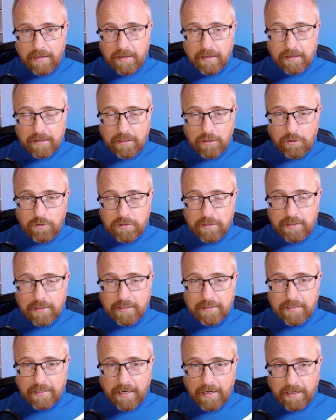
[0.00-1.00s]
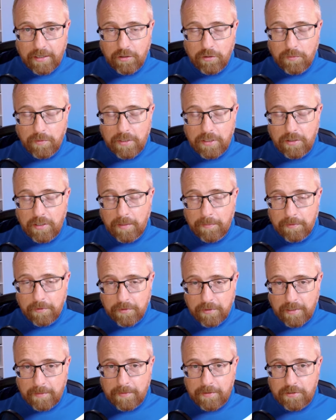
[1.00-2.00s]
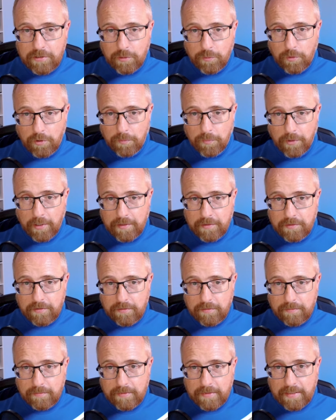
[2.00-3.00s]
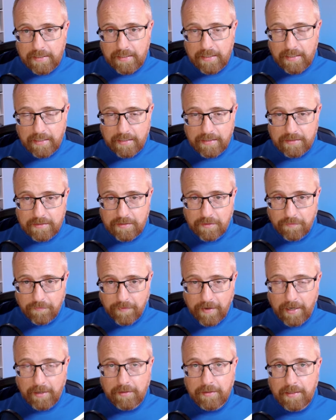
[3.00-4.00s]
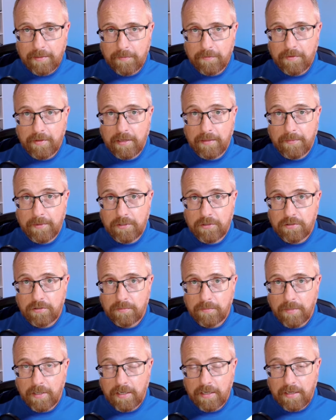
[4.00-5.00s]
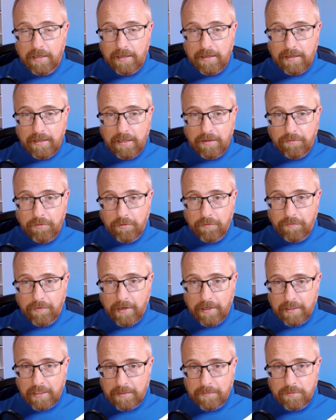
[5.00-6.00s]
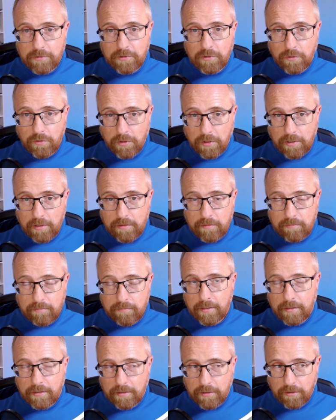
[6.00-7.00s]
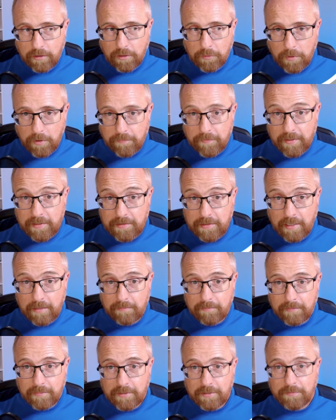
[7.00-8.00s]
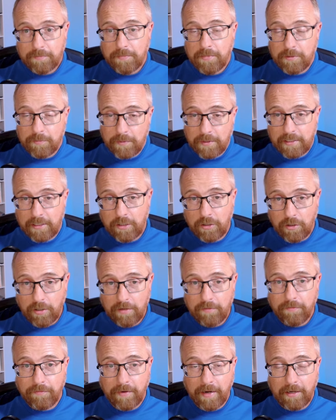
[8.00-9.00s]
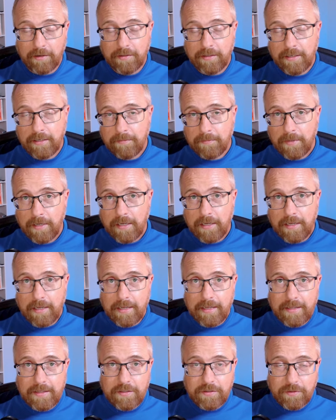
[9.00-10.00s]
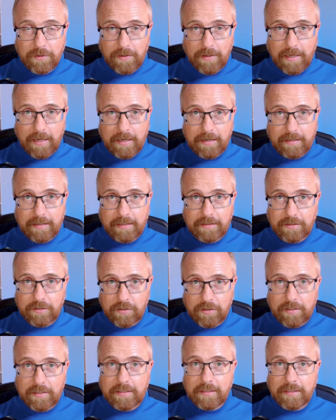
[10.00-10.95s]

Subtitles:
Usually the title when you upload an image to WordPress is the file name of the image. If your file name is no good, you're going to want to fix that. Just pick a good file name so that that's a good